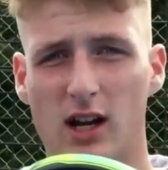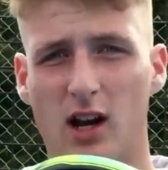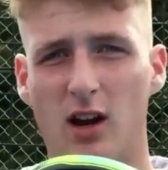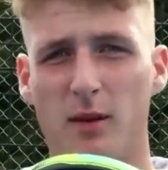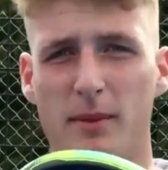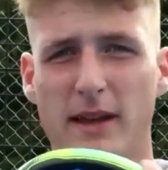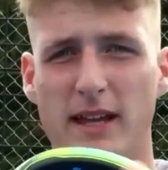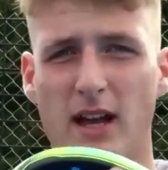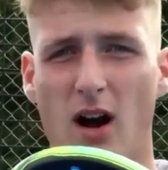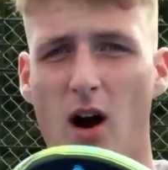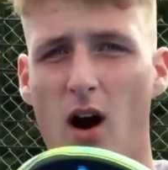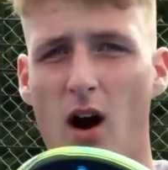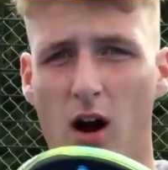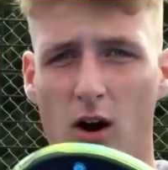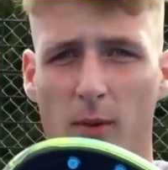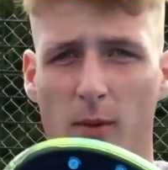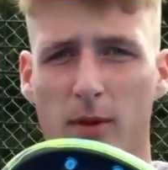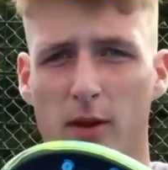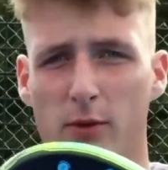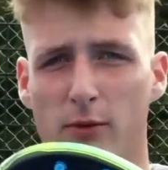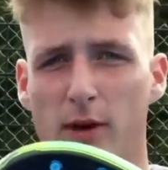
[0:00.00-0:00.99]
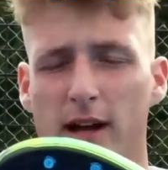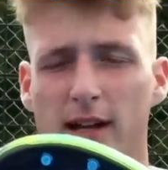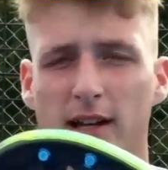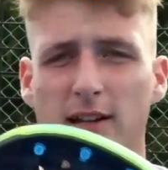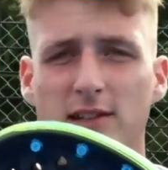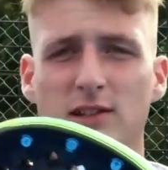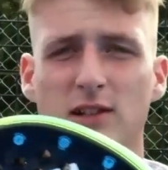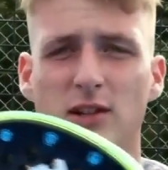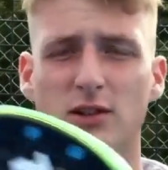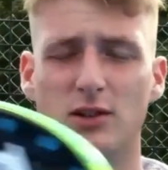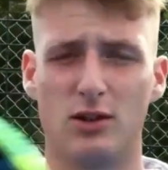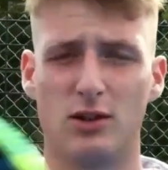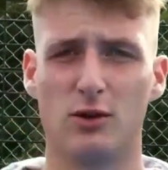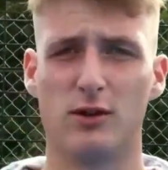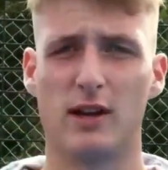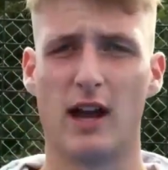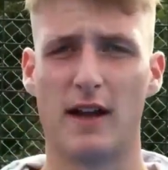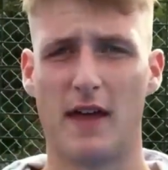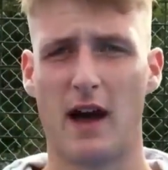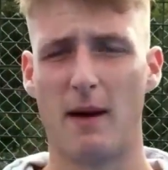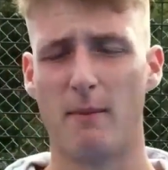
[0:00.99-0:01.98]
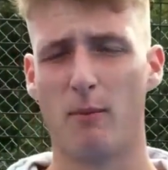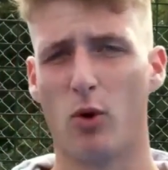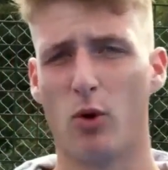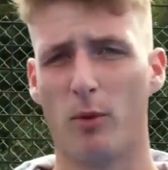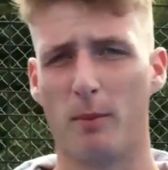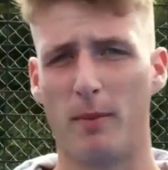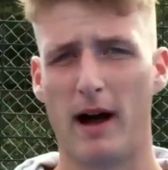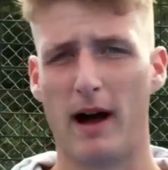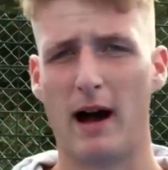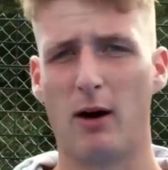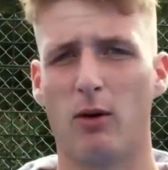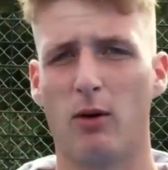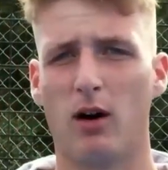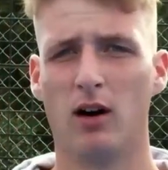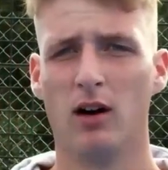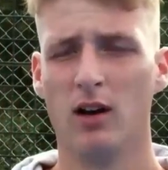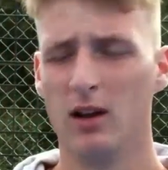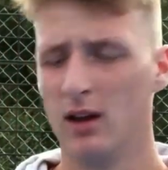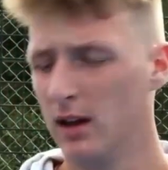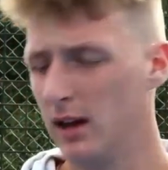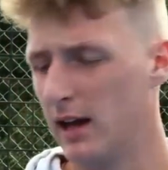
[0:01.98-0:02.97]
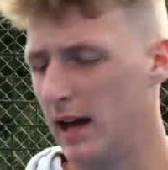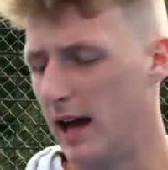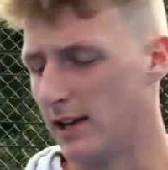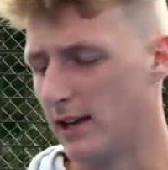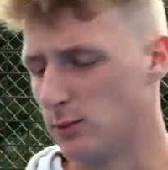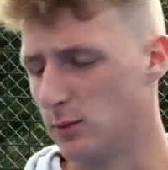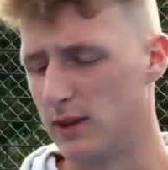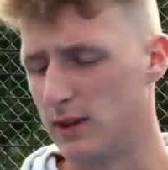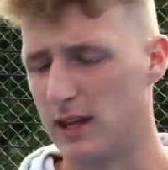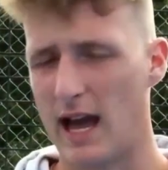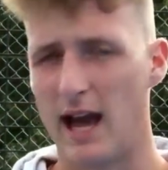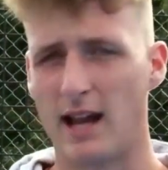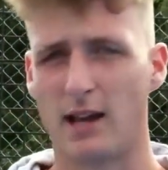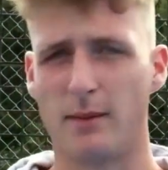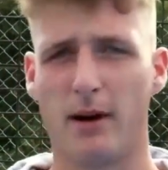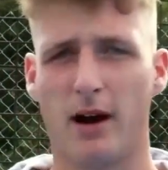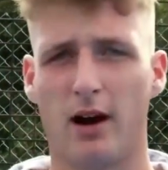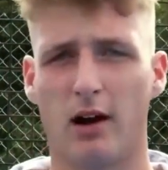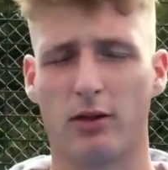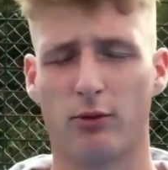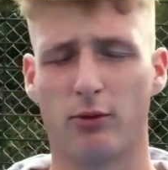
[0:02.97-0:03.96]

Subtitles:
going to be higher up on the racket, so you do get that more power, as with the Addy Power